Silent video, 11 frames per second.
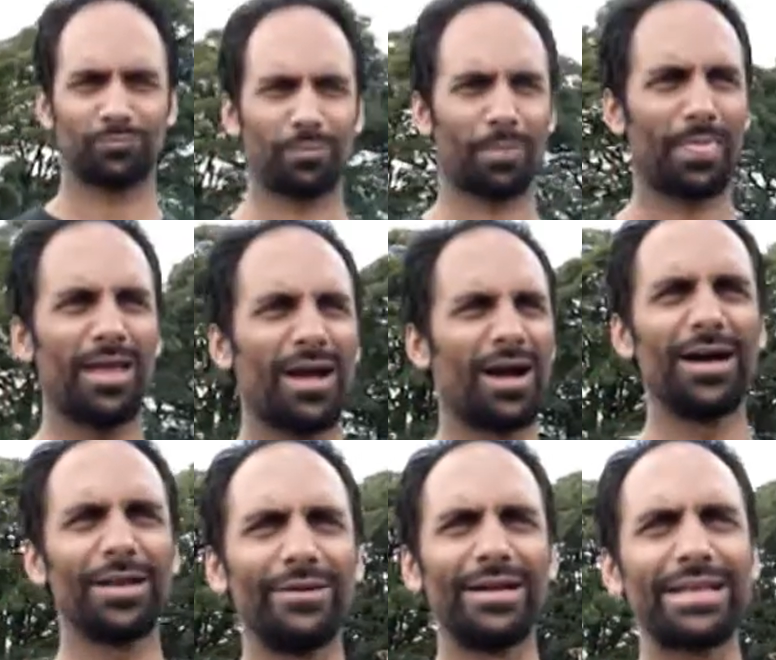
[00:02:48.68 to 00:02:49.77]
Yeah. You were a oh,
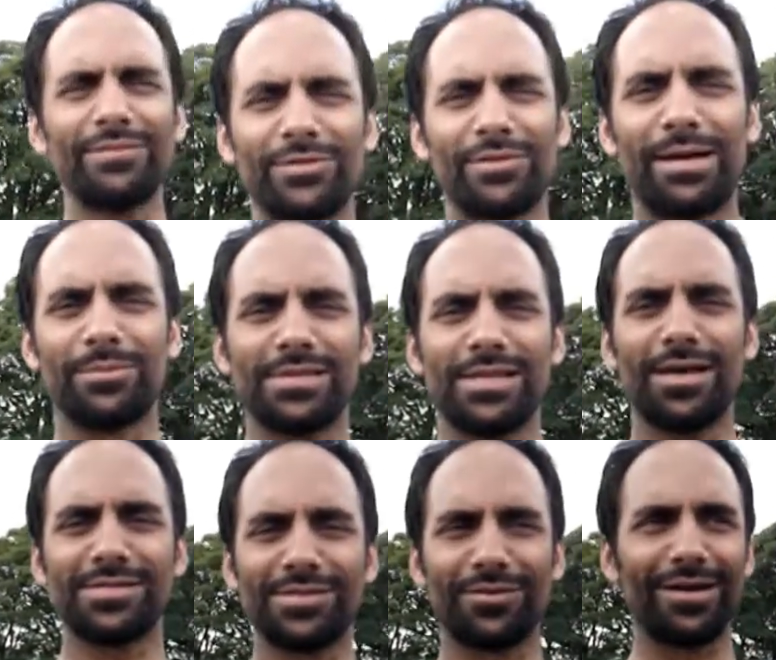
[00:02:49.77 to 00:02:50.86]
sterling oh, loser.
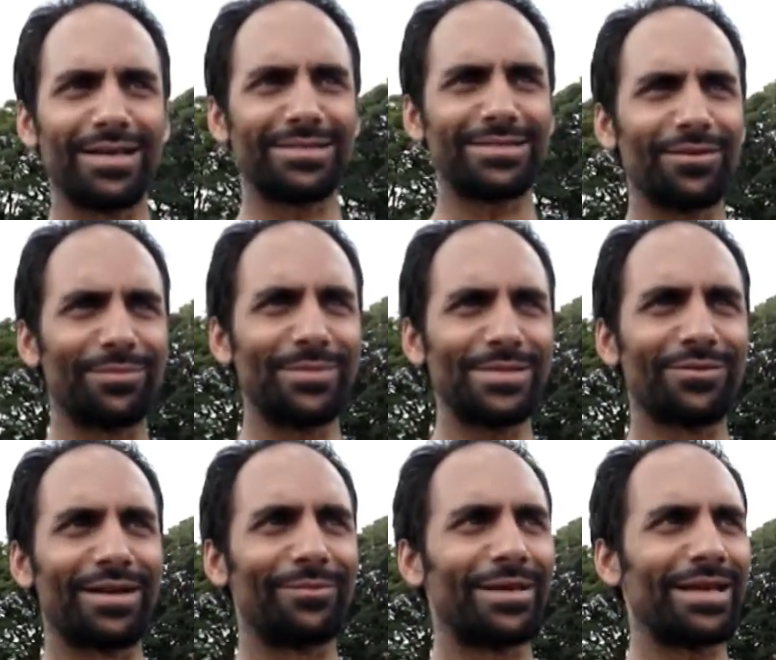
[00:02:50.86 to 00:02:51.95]
No, it's all right. Don't
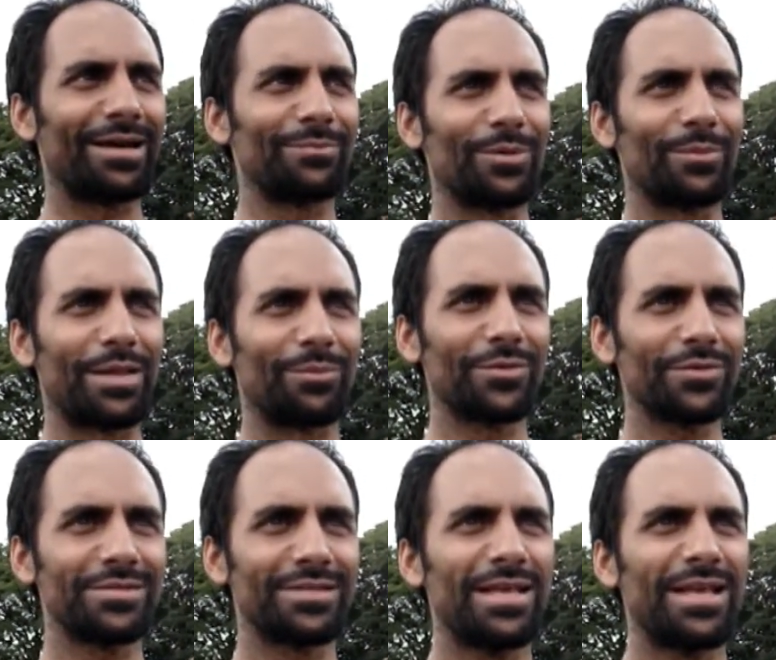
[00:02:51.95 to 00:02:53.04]
commiserate me. I'm not that
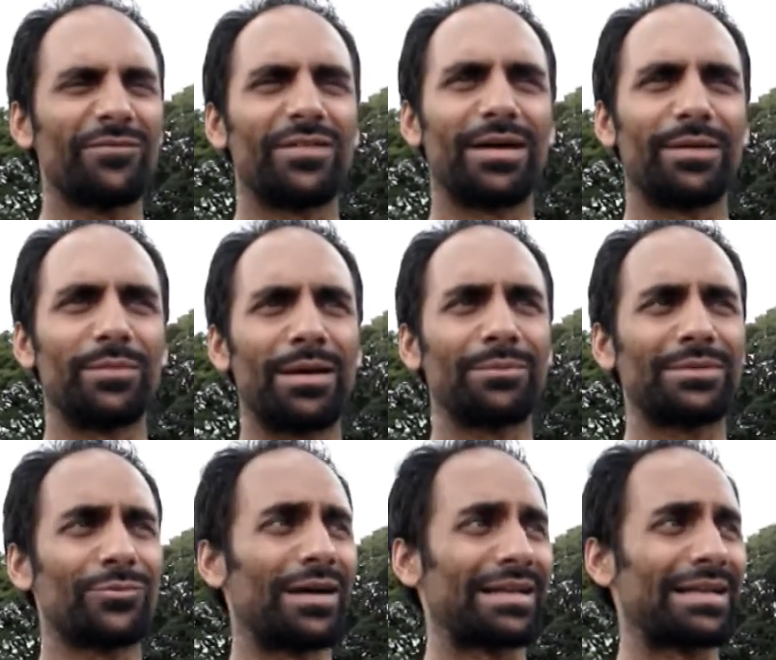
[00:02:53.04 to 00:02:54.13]
bothered. In fact, I'm, I'm,
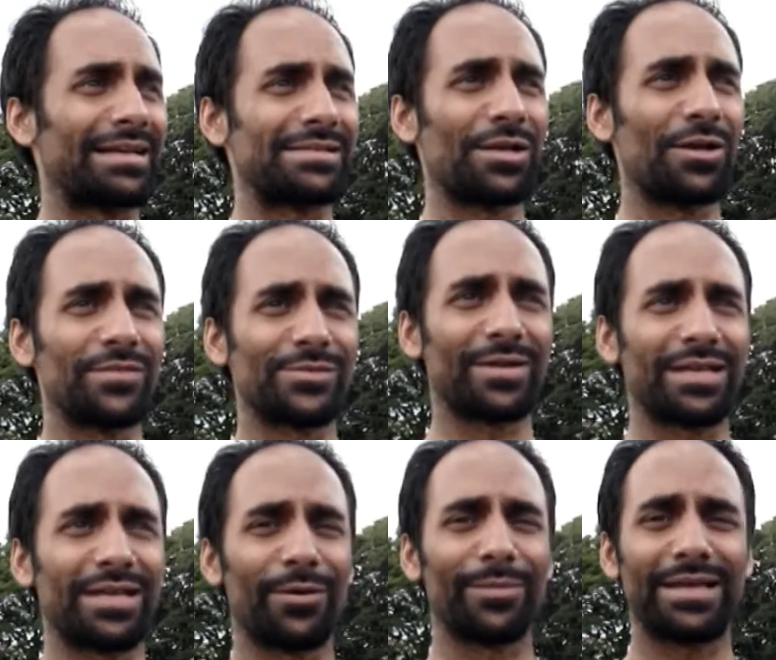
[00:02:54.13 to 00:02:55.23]
quite glad it's over so I
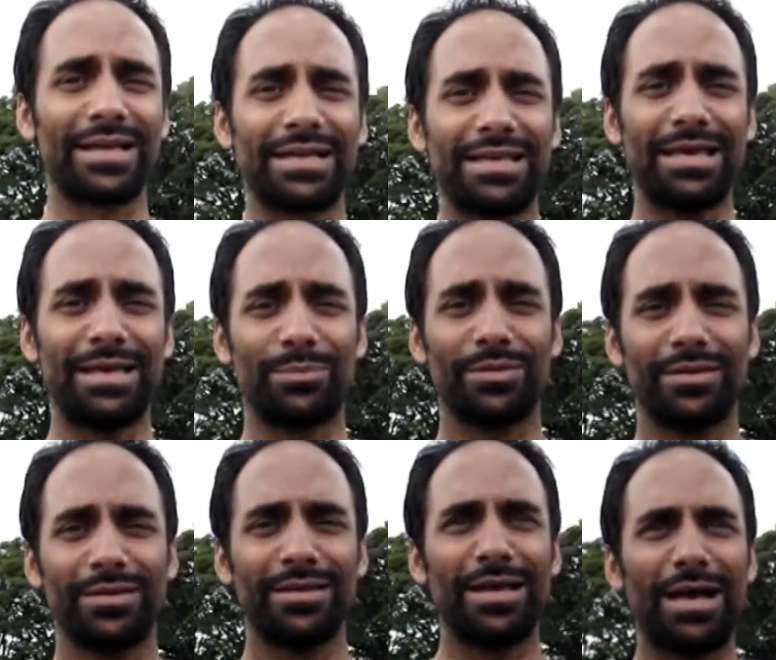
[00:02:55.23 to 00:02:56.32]
can go and get a kick.
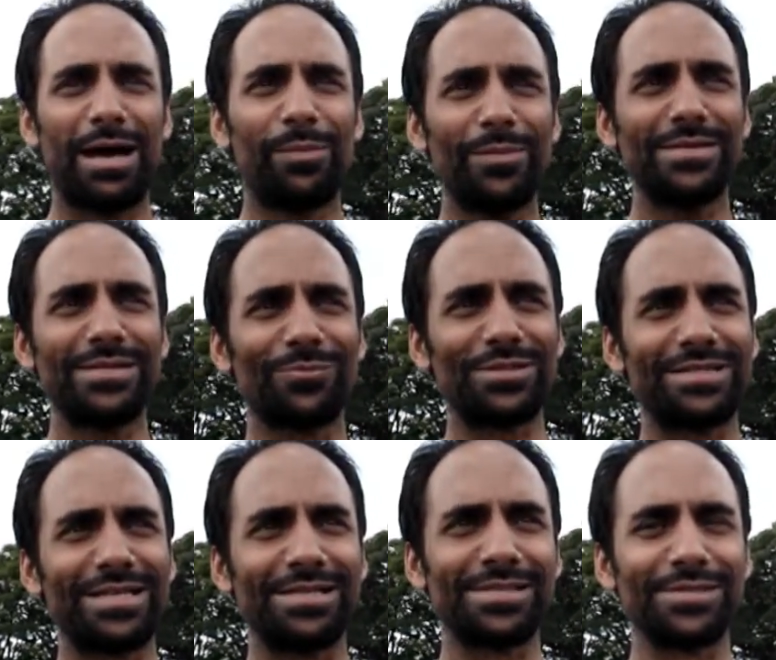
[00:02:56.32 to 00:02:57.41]
I'll probably just watch
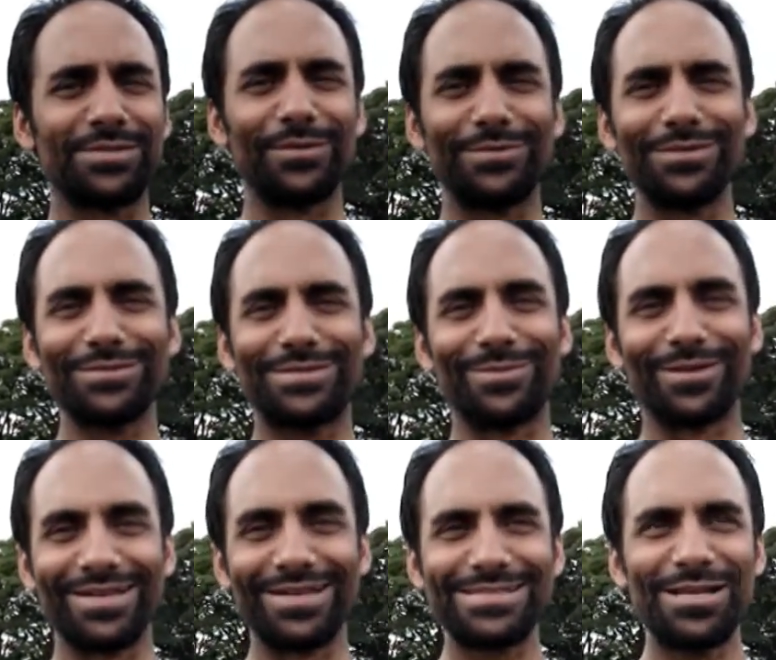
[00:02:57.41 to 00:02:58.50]
Dickinson's Real Deal, to be
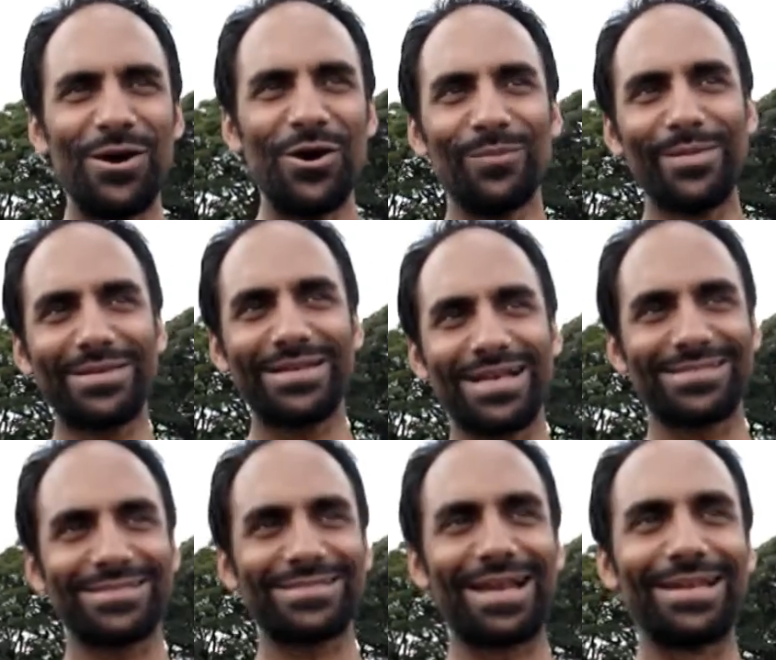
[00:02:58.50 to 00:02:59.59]
honest. Or maybe catch
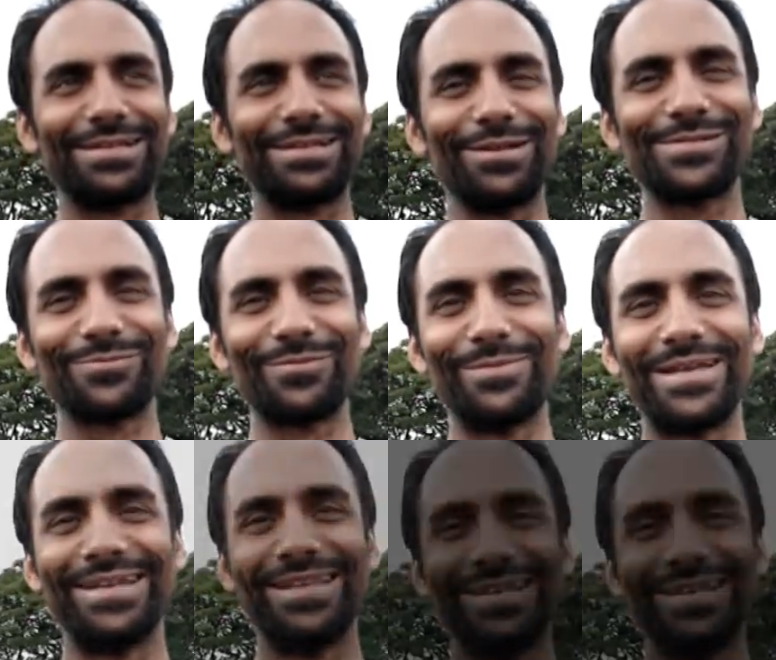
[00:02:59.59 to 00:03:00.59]
the tail end of Loose Women.